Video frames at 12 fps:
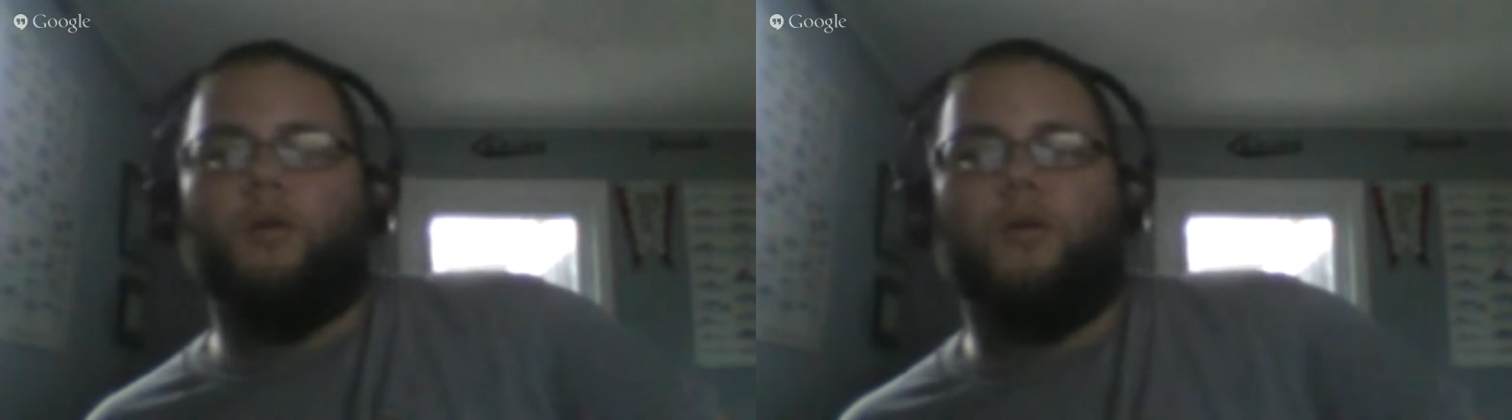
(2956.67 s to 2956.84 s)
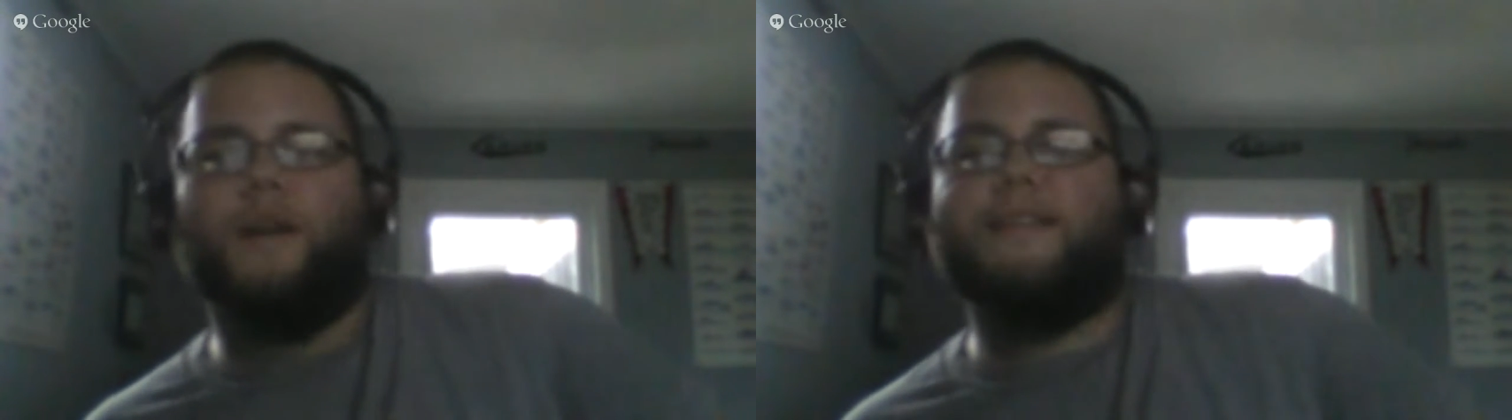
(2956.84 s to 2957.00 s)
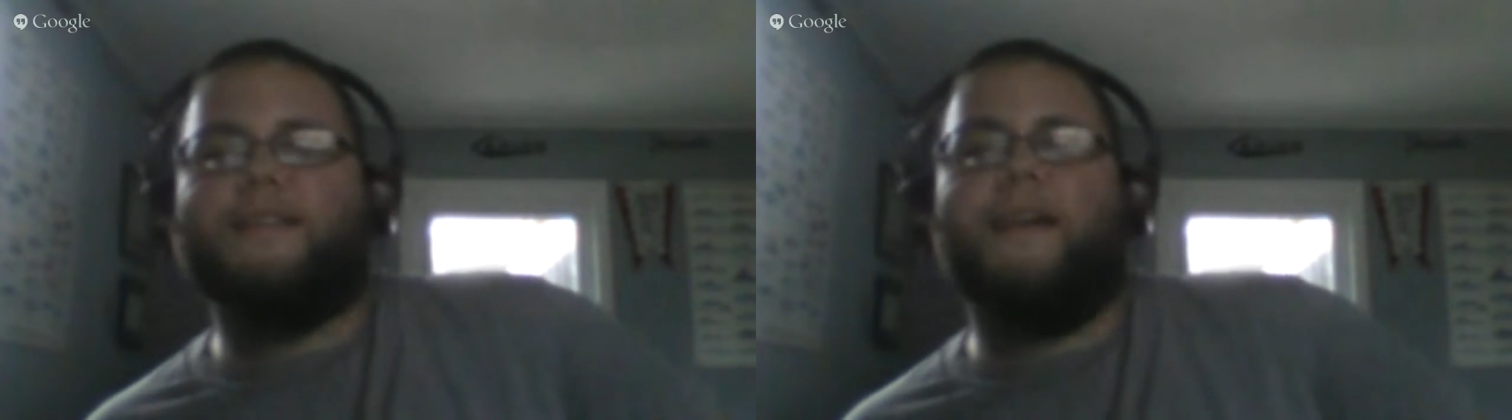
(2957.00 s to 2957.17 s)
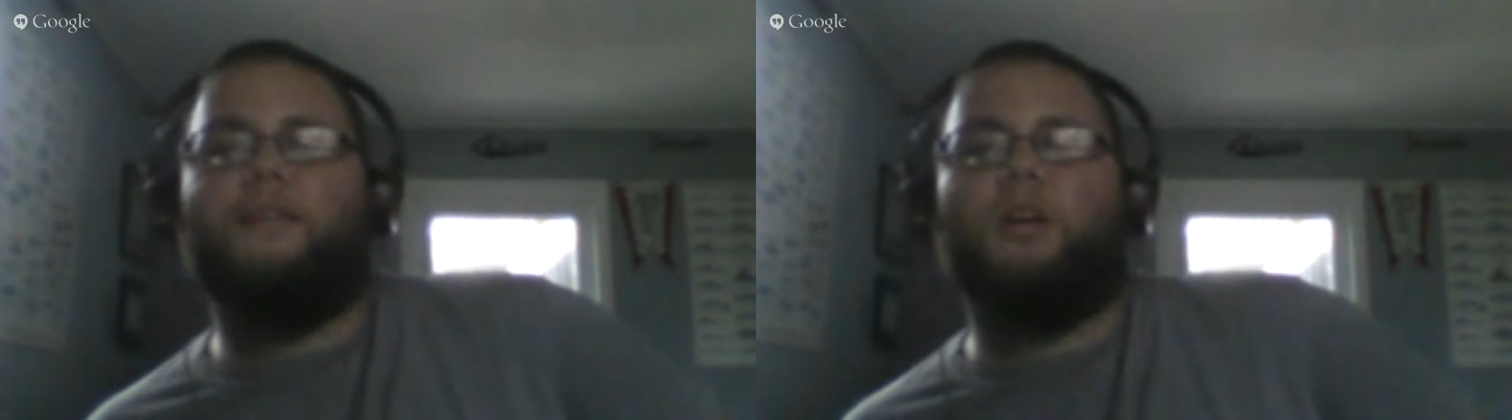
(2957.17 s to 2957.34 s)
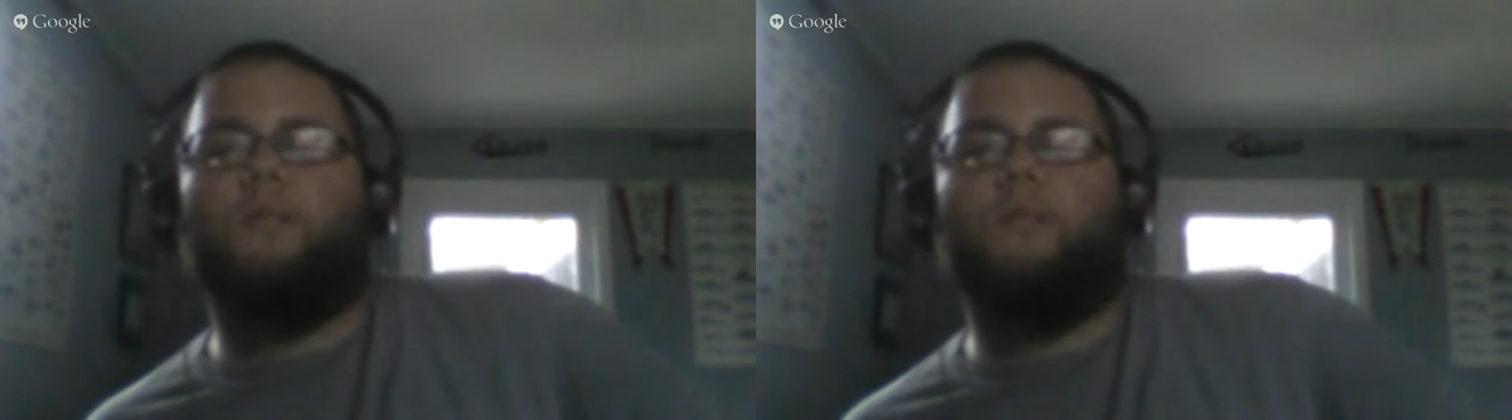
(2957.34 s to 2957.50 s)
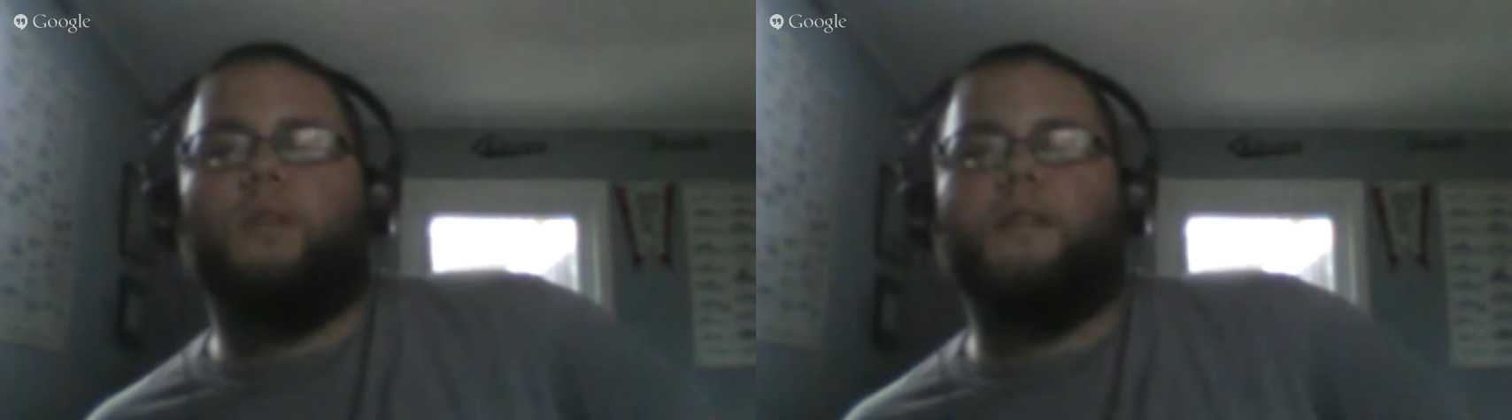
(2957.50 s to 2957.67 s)
Otherwise, having
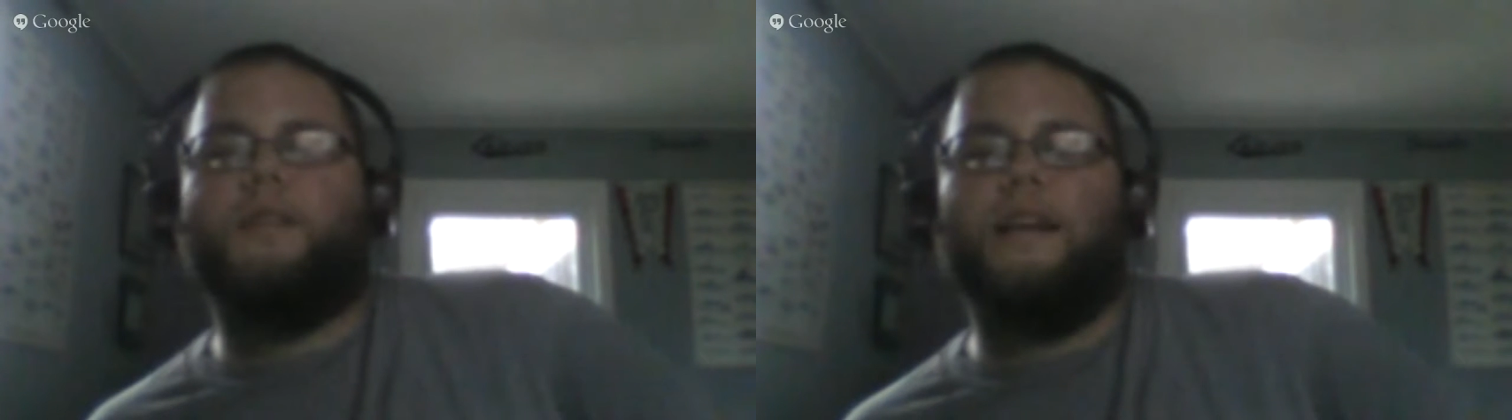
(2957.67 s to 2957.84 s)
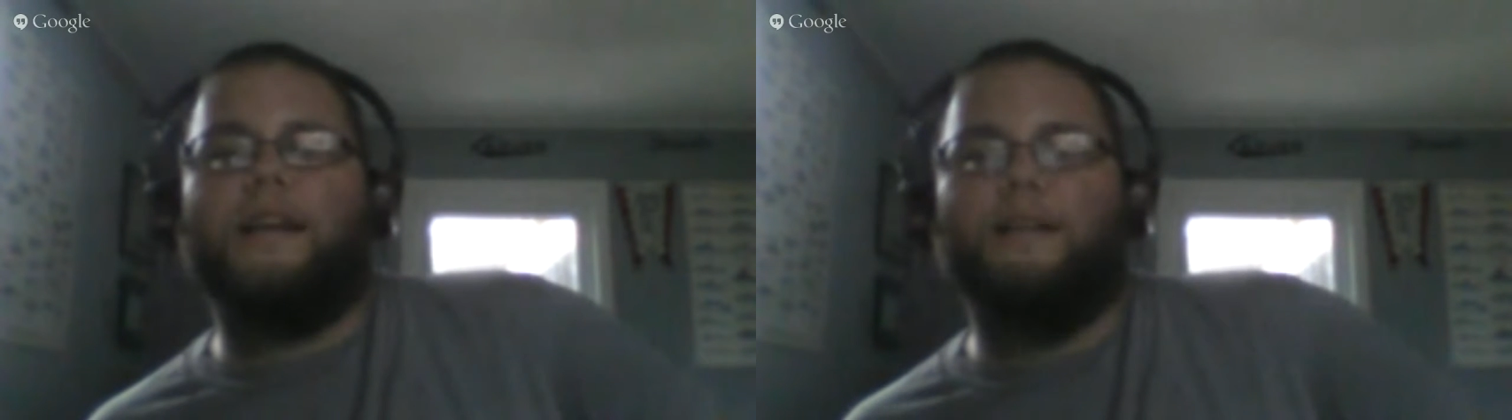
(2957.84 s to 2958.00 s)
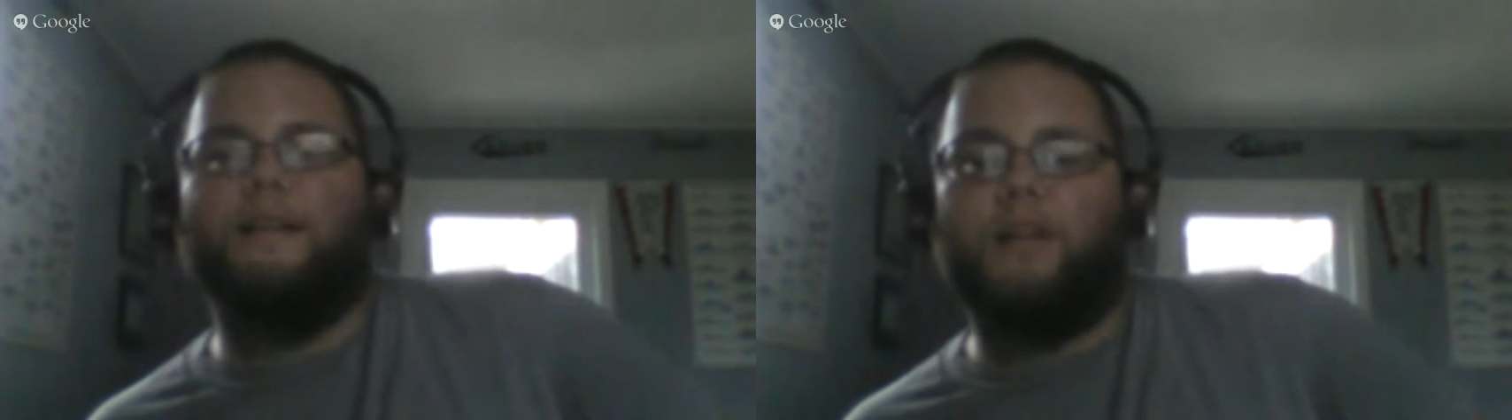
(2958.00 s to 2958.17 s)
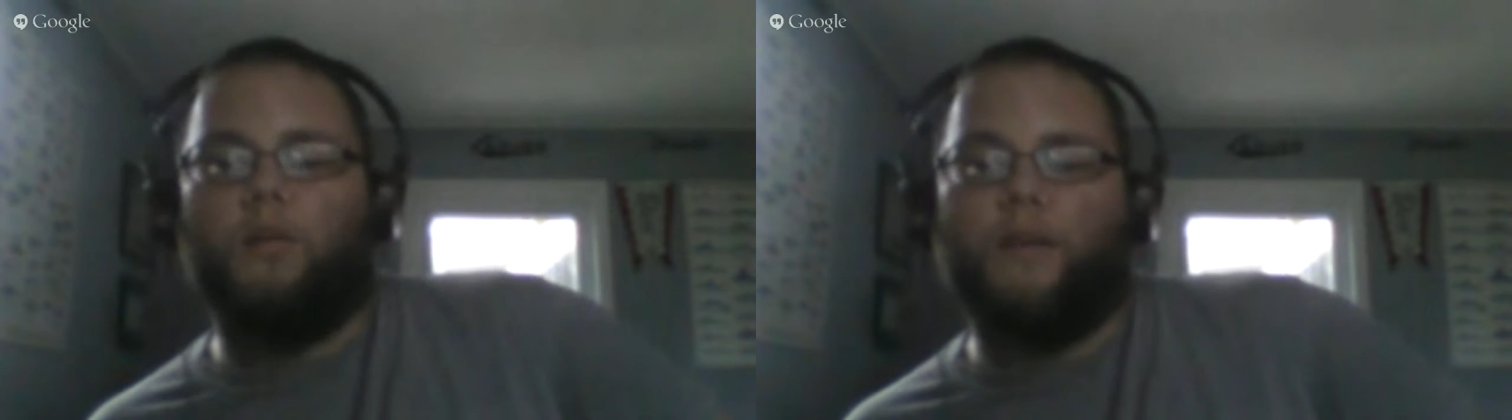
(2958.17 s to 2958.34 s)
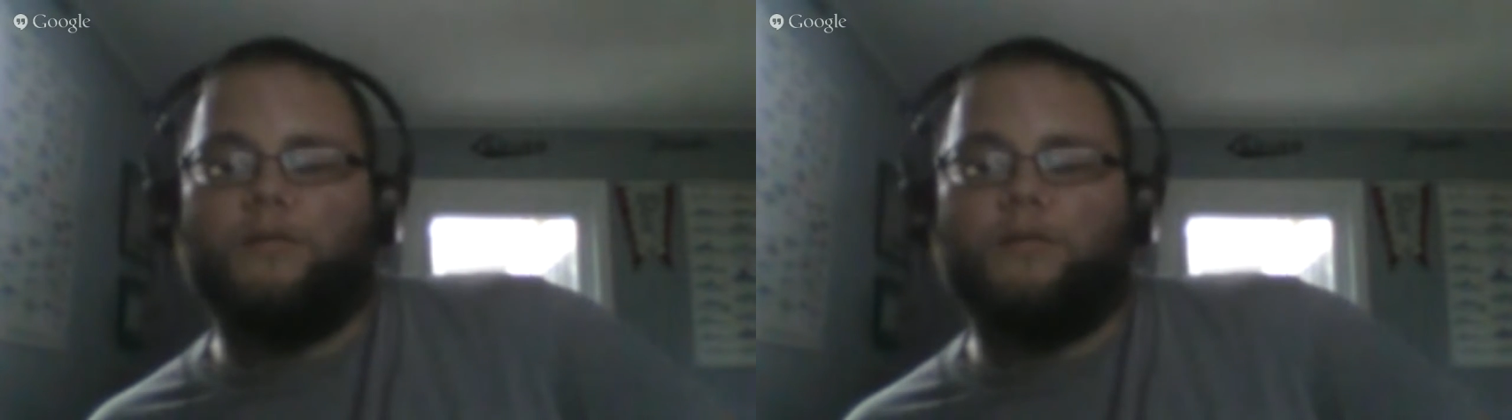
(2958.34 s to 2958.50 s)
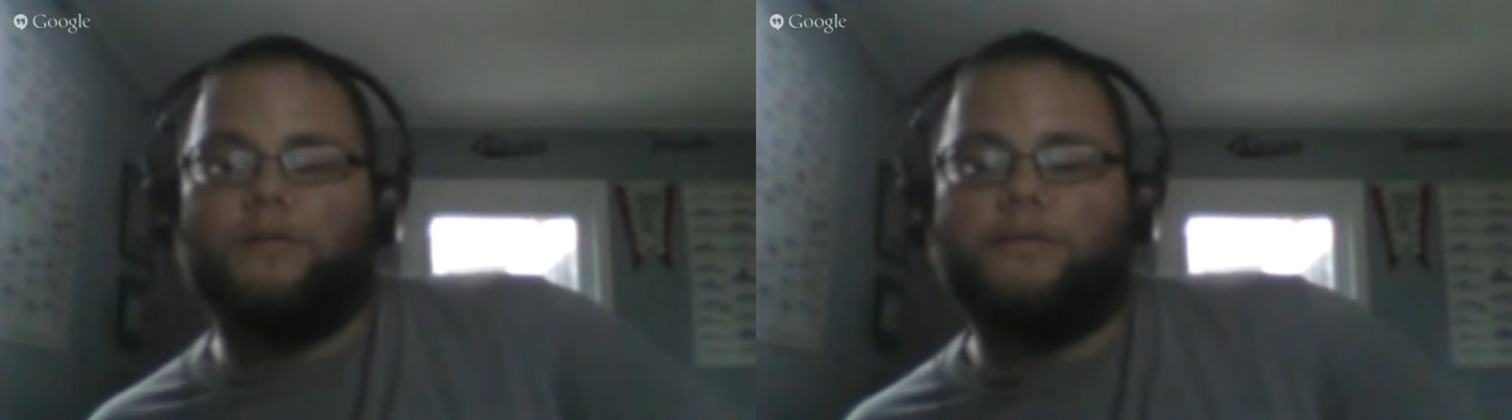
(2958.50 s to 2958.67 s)
it on Raw is kind of giving it
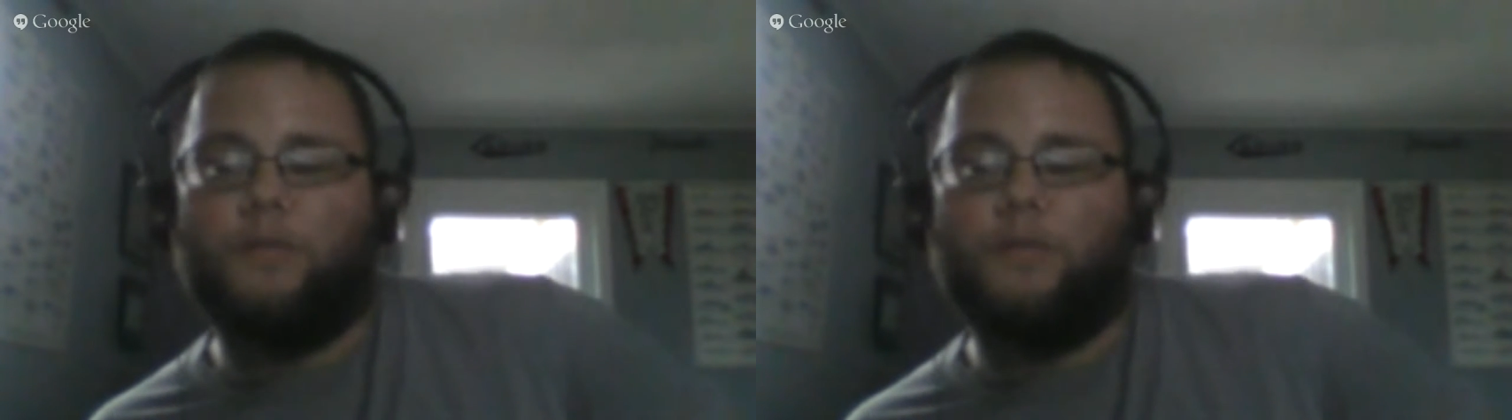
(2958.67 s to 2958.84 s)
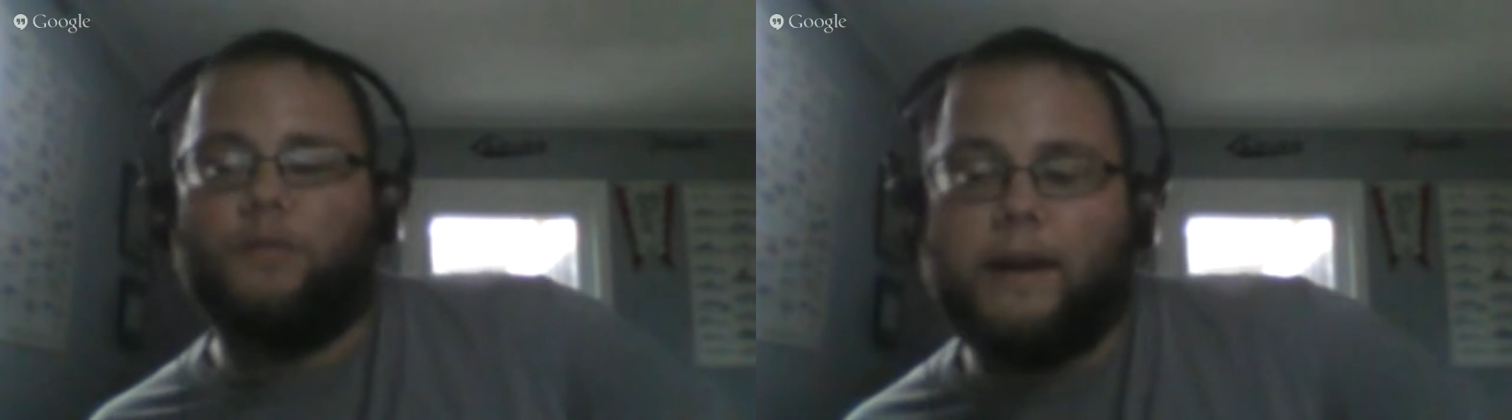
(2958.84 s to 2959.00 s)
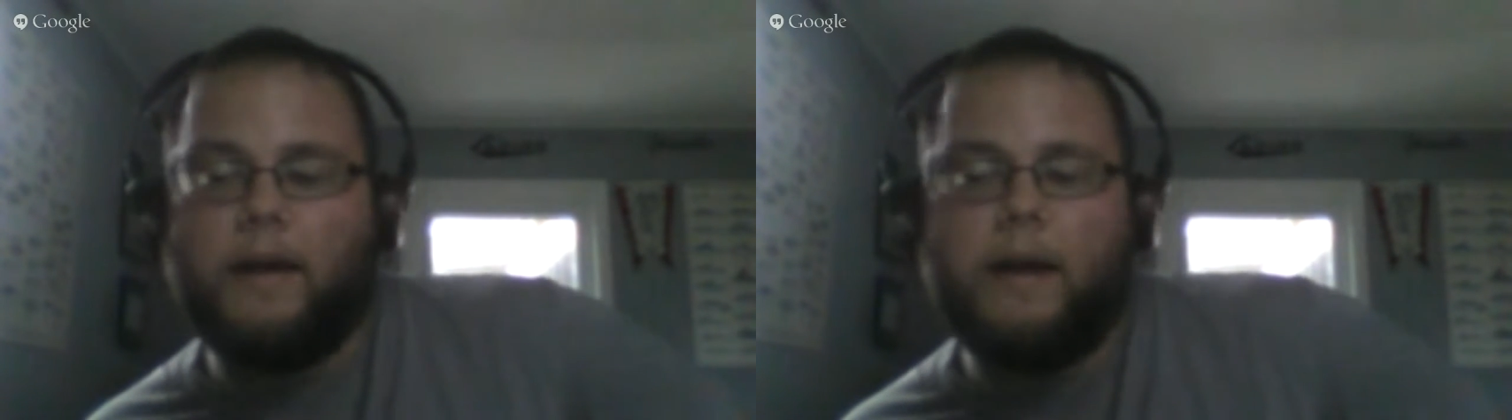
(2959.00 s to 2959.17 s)
away for free.